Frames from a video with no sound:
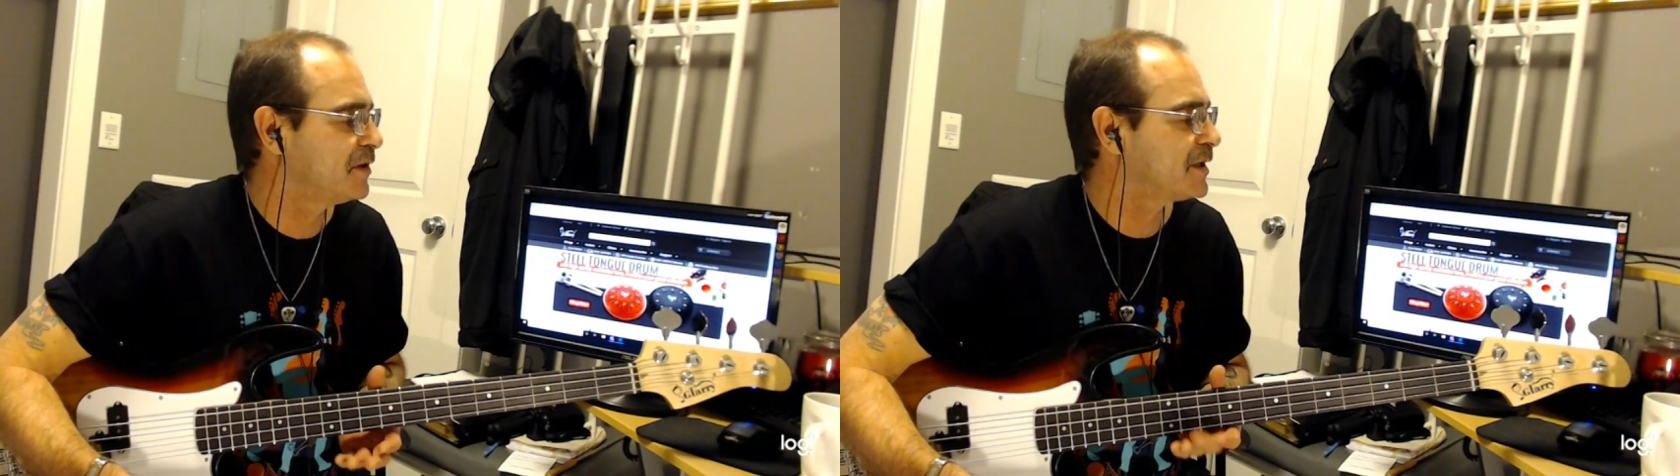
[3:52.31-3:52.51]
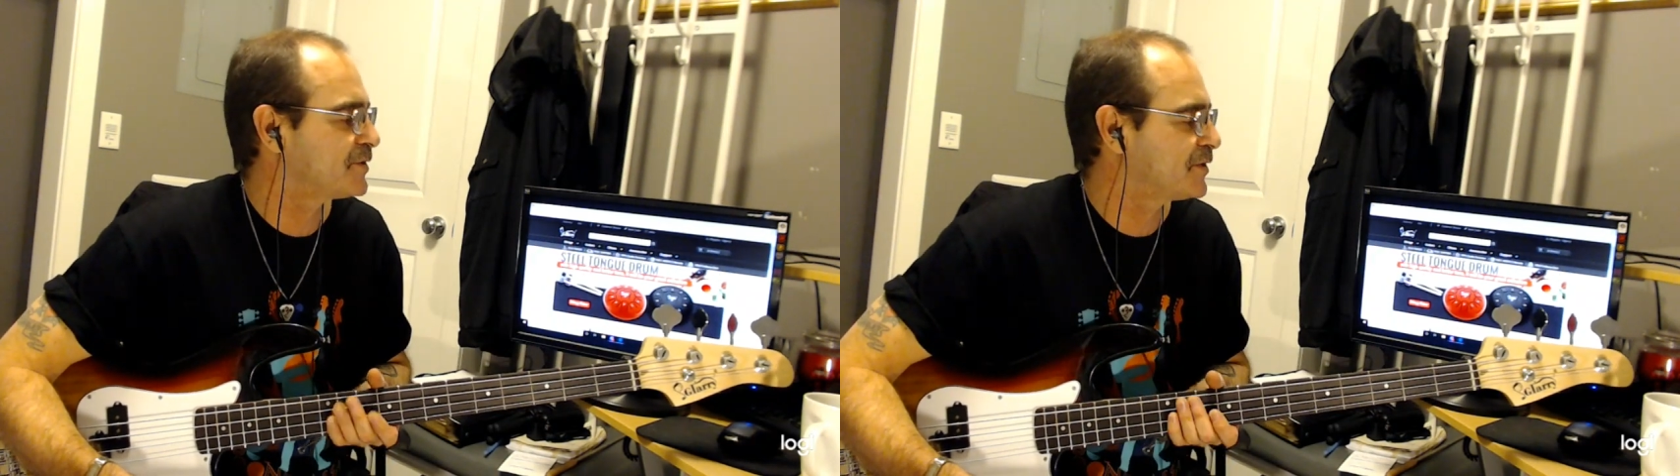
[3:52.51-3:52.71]

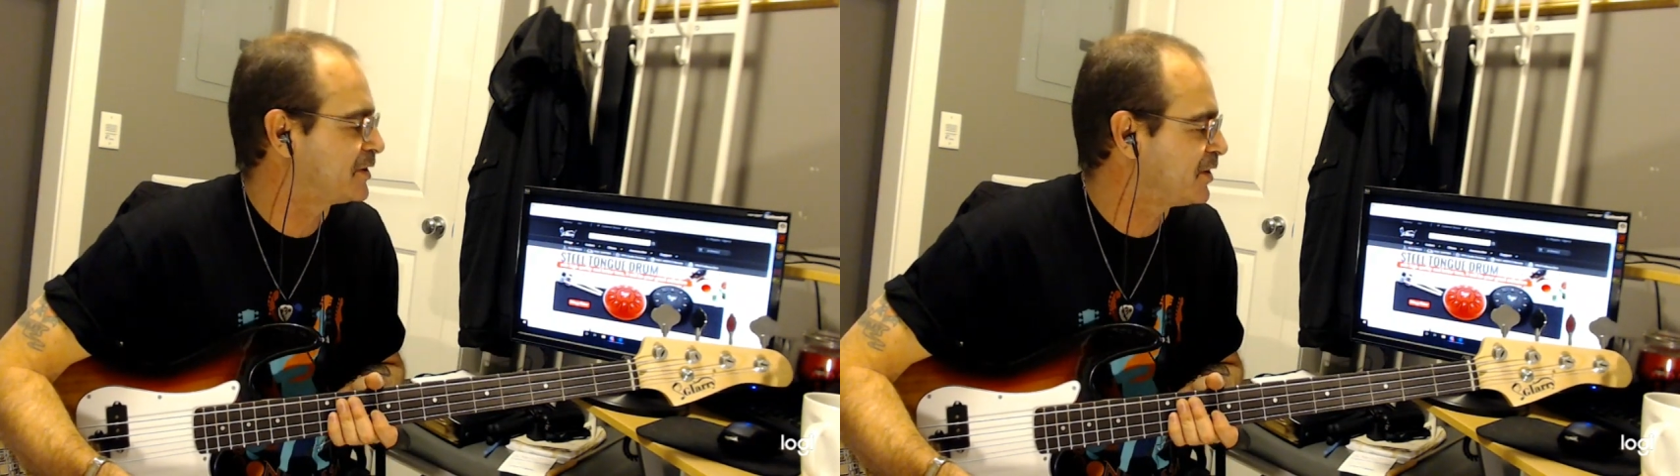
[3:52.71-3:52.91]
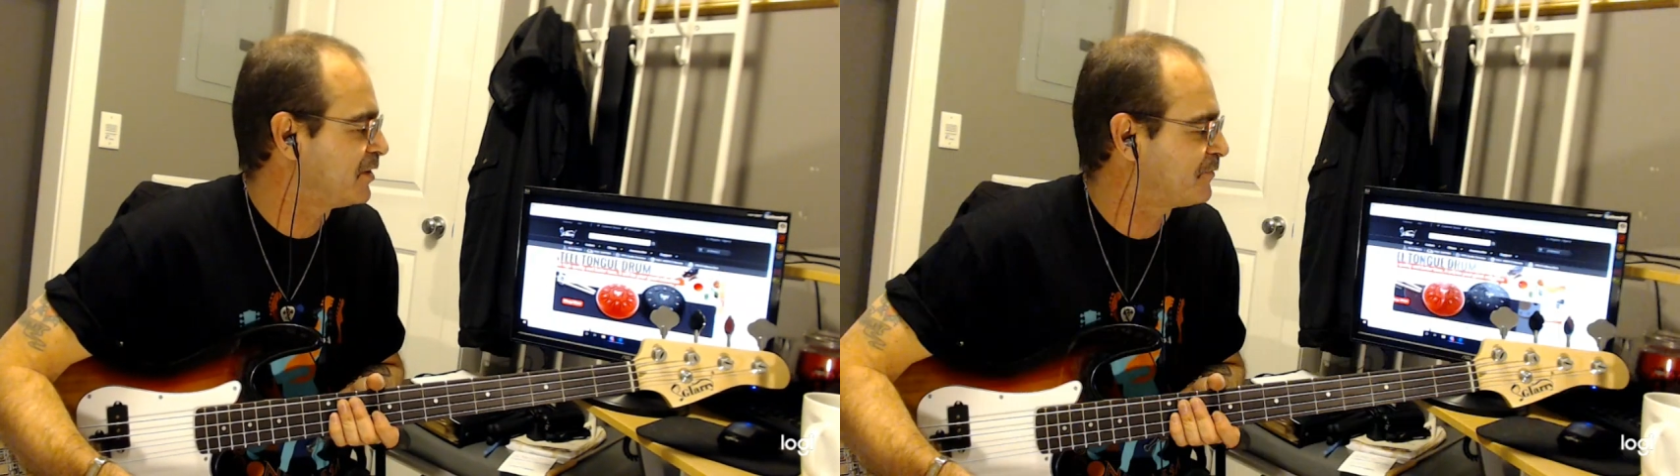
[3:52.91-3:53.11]
electric
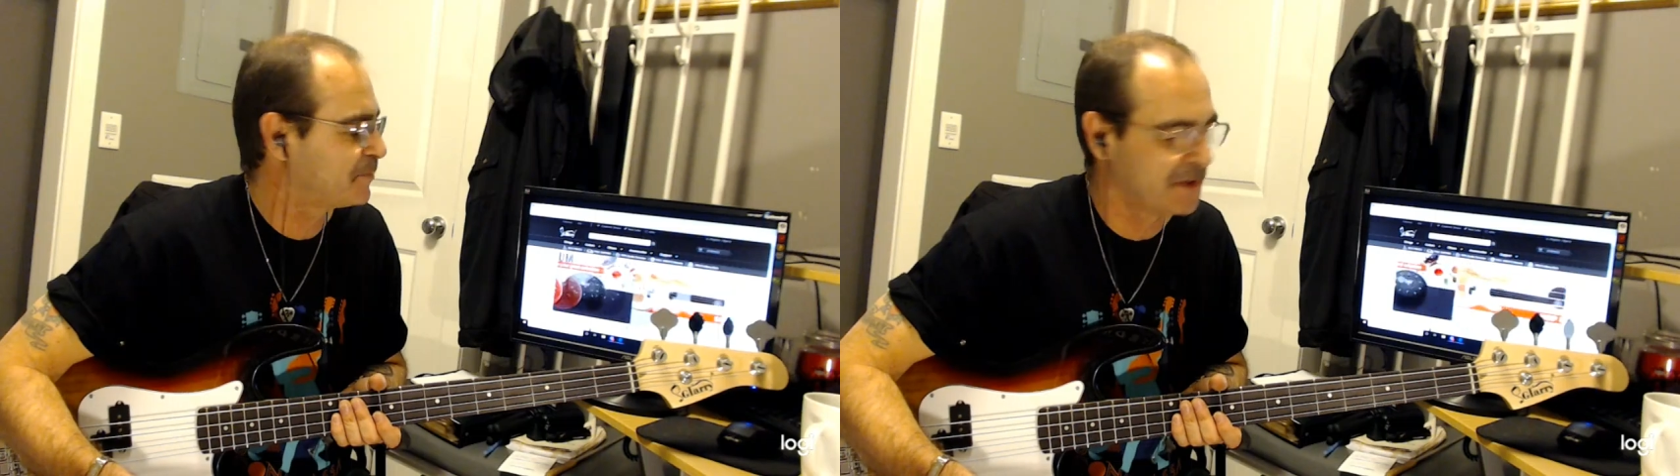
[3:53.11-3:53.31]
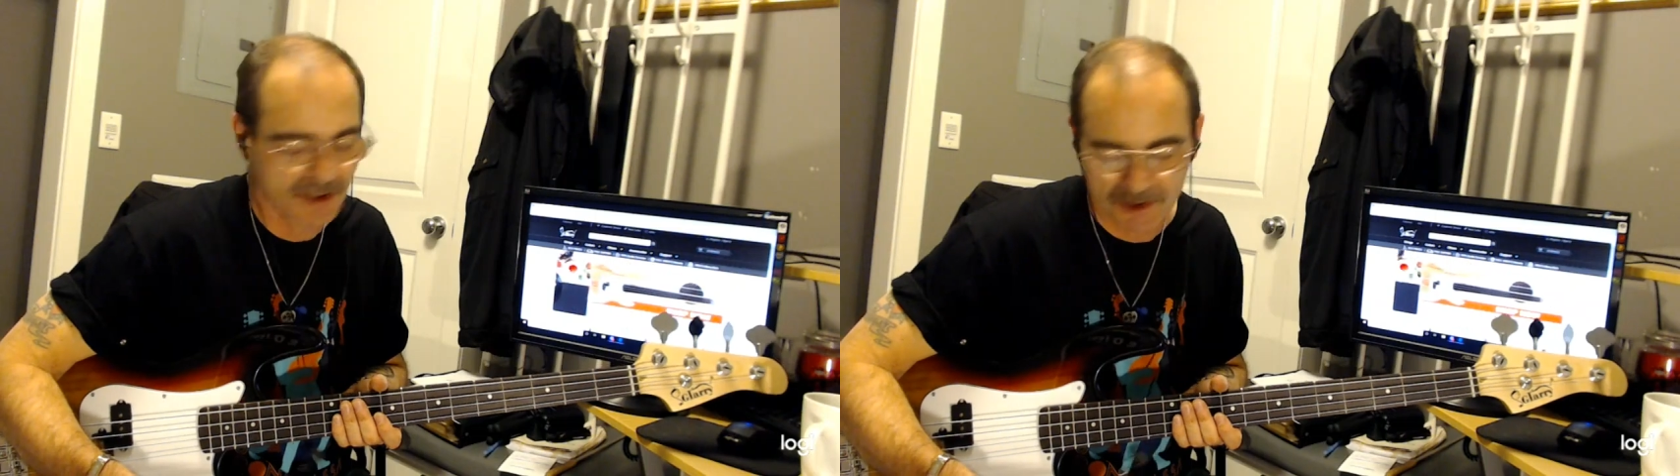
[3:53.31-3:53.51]
guitar
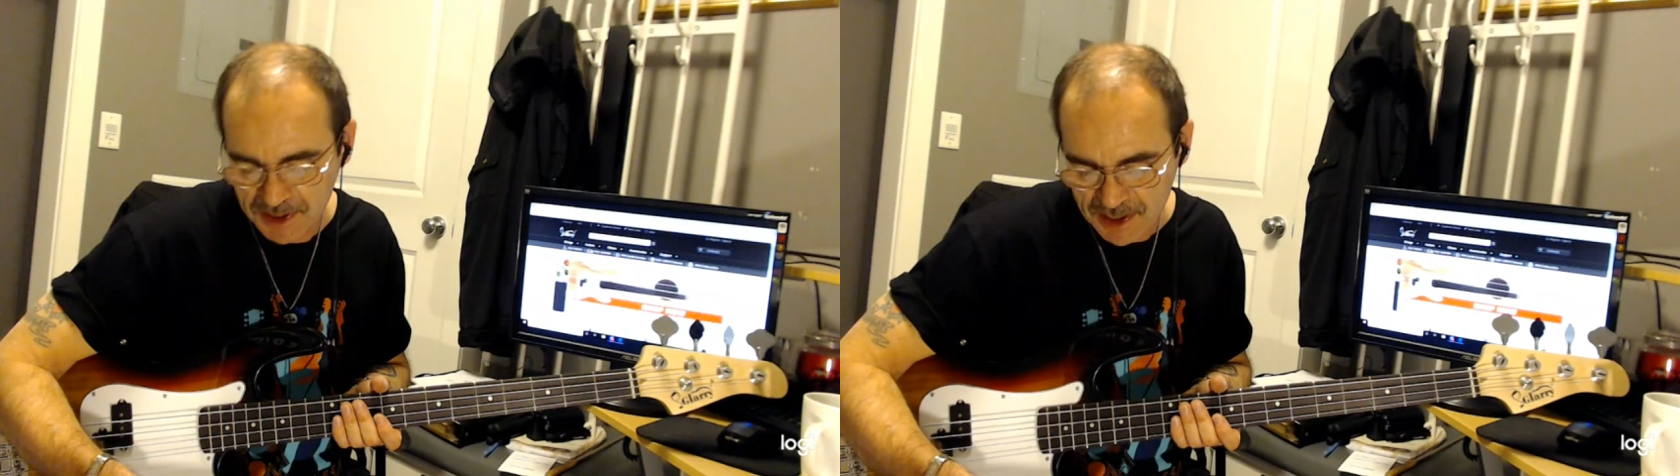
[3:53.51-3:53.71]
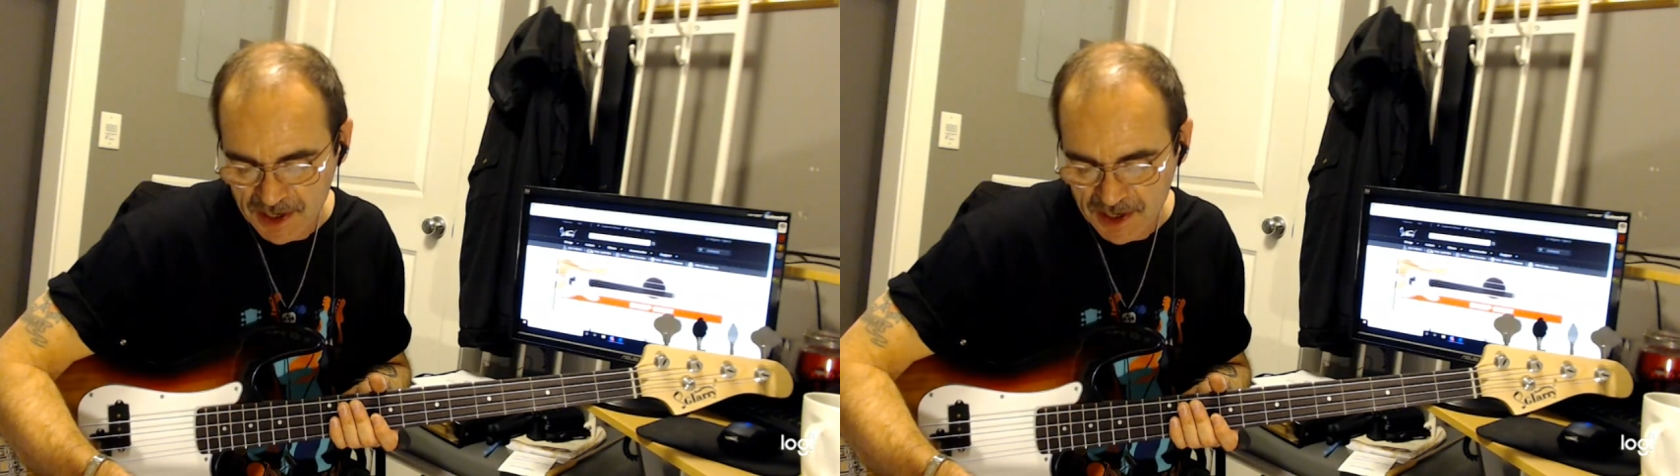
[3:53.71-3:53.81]
from Glarry.